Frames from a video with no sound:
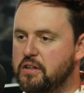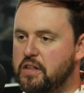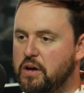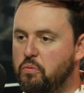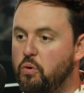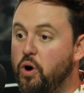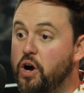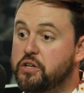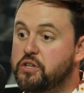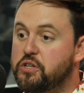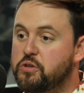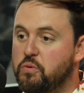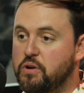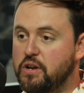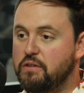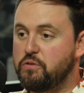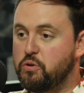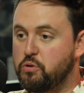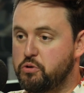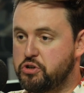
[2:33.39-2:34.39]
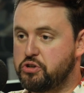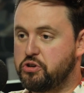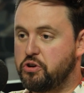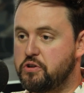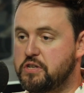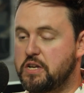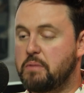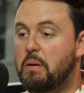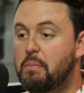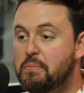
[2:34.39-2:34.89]
They watch one of your
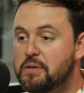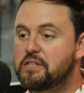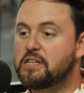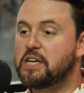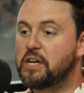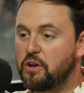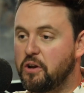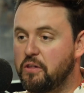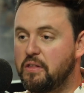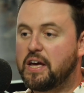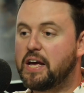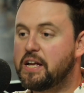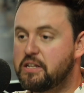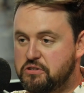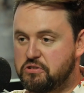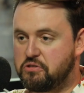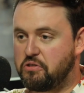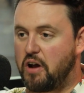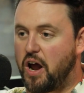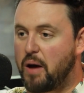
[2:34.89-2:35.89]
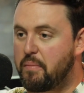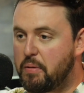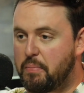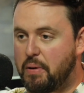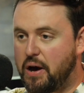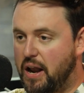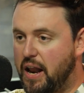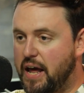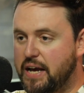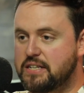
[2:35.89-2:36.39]
shows. I remember seeing it on their Instagram
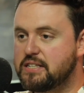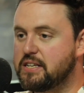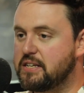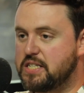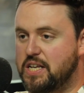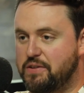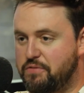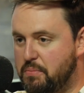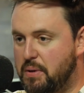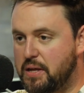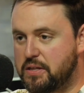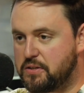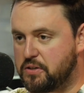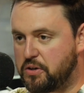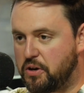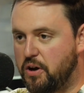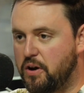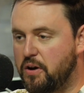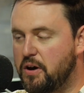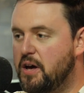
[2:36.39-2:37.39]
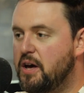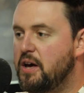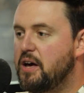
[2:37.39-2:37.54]
about 6-7 months ago